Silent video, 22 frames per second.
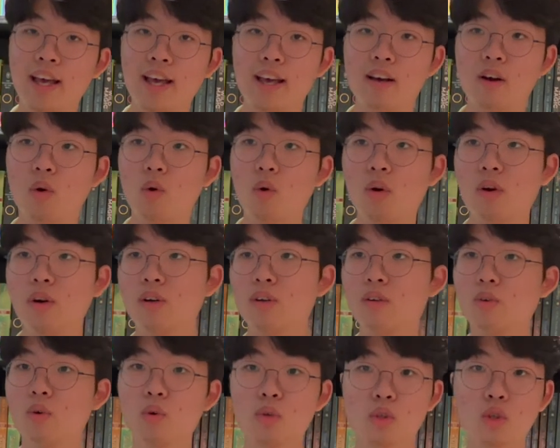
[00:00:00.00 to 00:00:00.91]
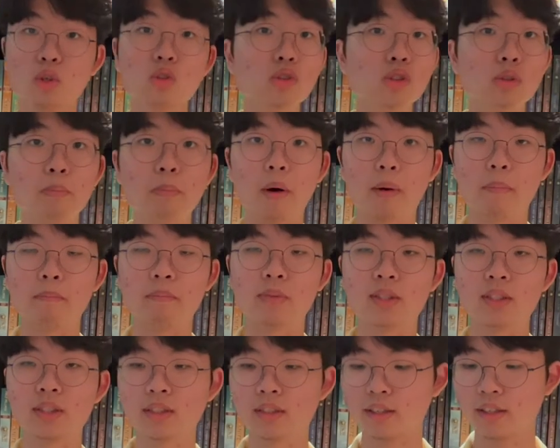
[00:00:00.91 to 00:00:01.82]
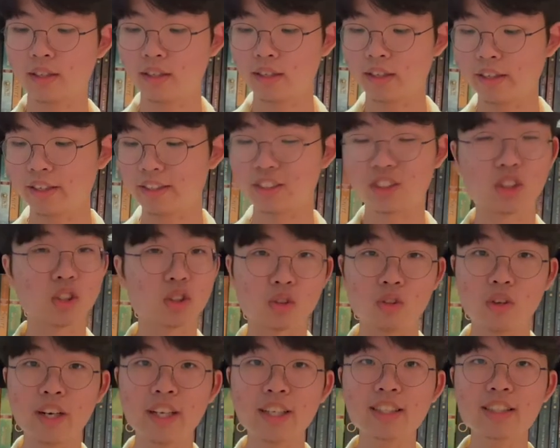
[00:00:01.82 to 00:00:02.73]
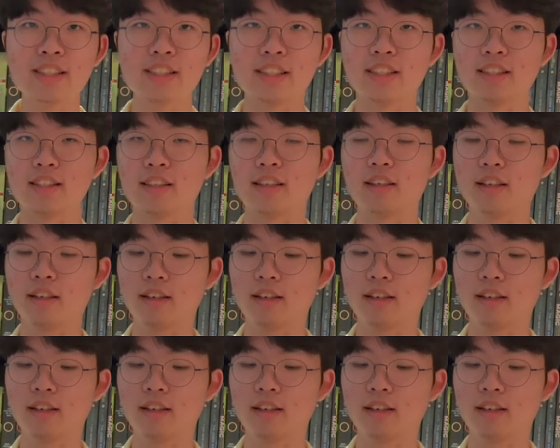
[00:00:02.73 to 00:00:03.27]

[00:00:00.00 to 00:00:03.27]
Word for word: or, or Goosebumps. It's crazy.